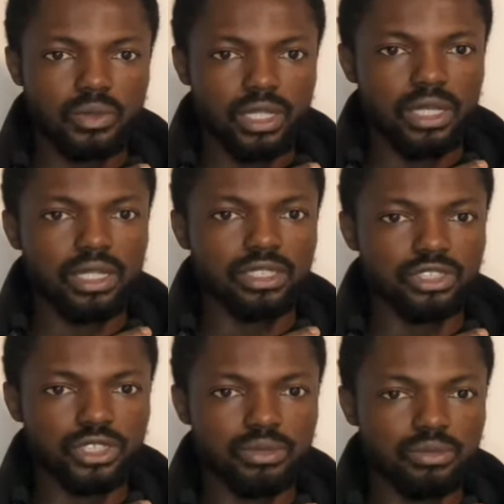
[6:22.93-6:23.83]
whether
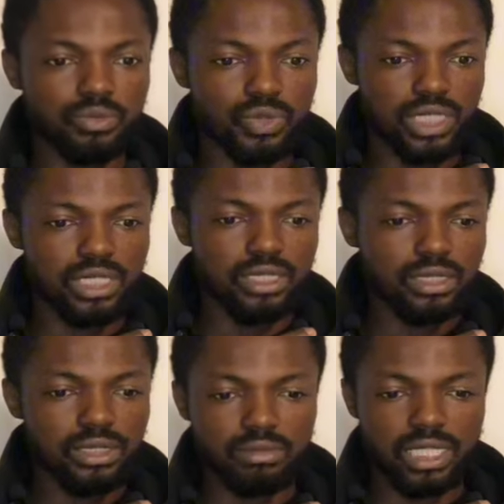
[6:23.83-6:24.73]

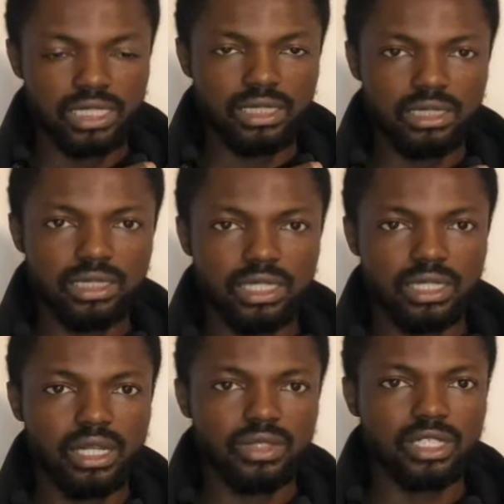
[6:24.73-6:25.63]
within my city
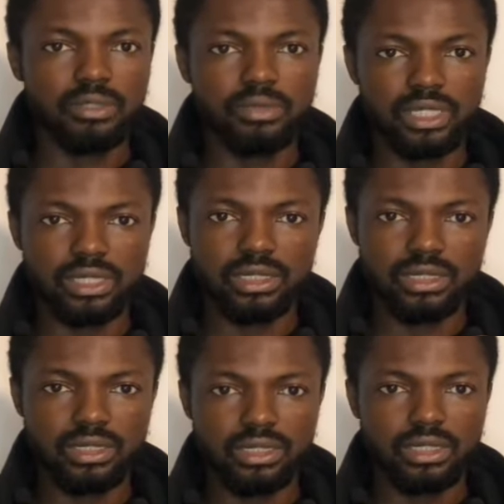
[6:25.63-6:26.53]
and outside my
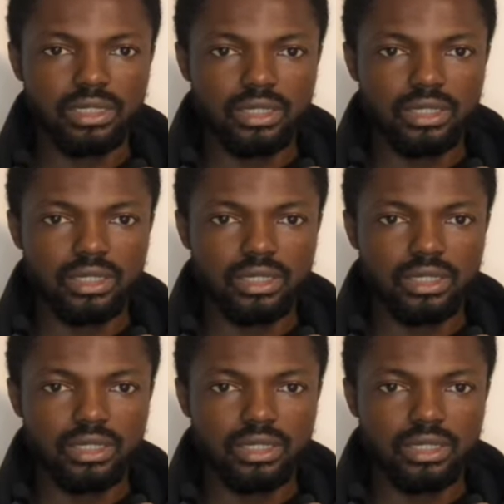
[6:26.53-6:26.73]
city.